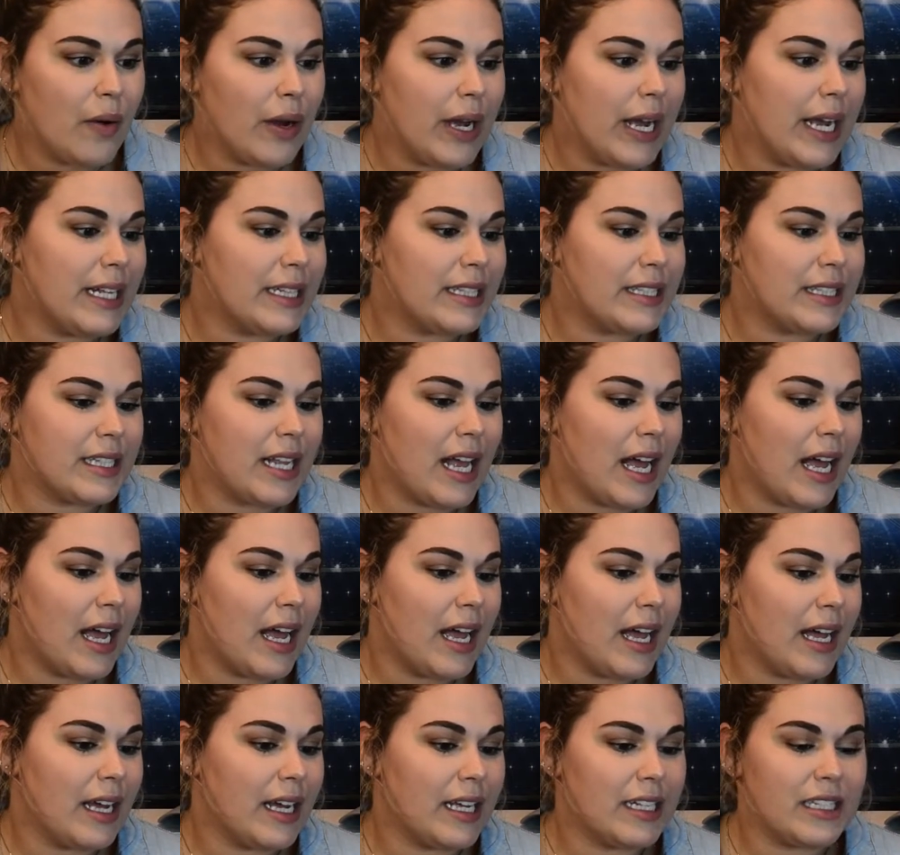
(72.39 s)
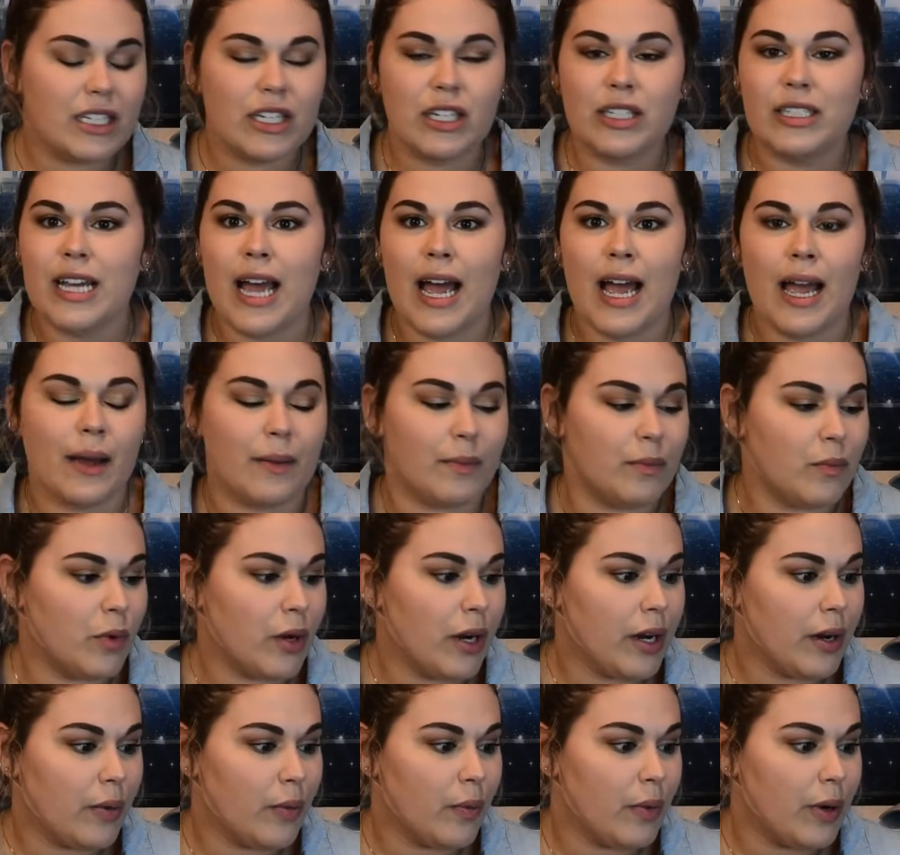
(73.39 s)
It's a good time.
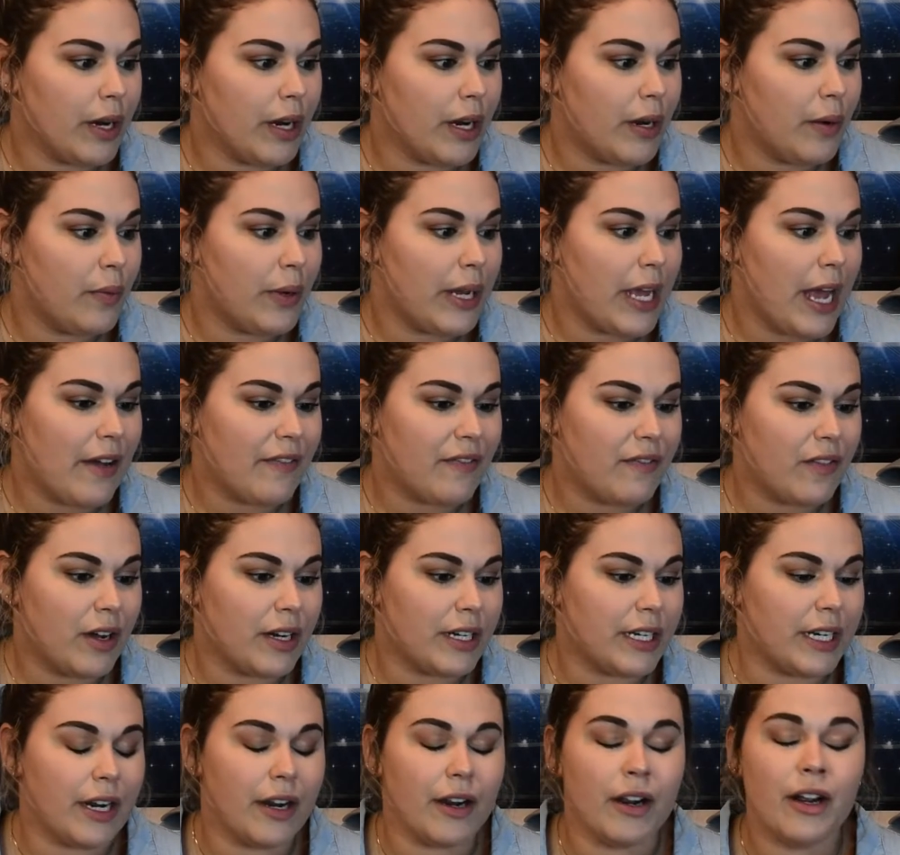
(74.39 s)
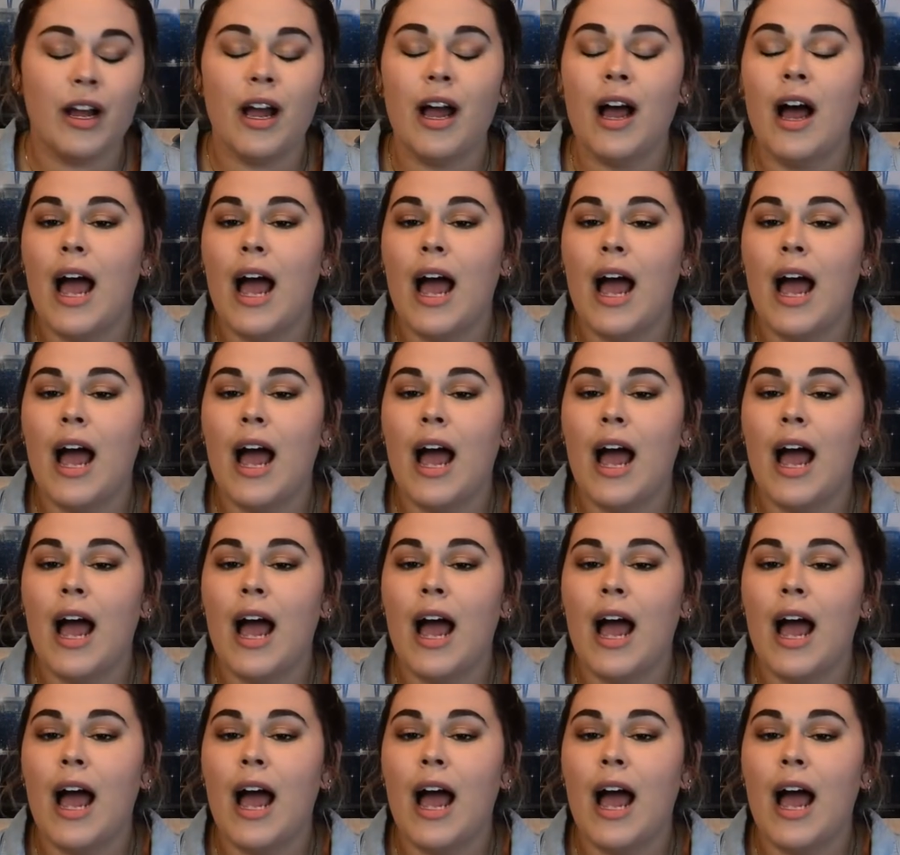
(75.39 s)
We have fun here.